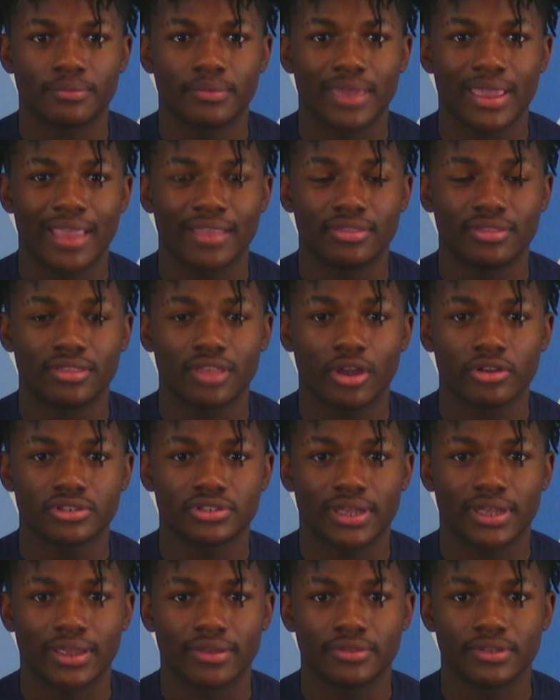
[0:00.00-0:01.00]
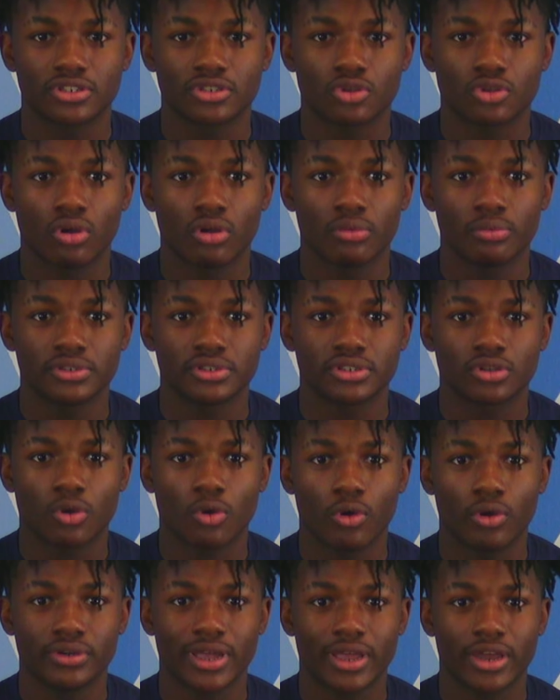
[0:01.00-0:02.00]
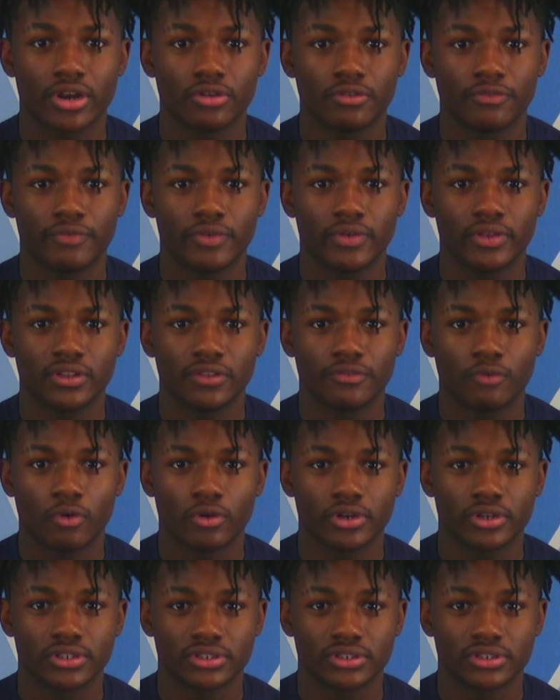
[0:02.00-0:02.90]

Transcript: and Thursday the score was Coronado 54 to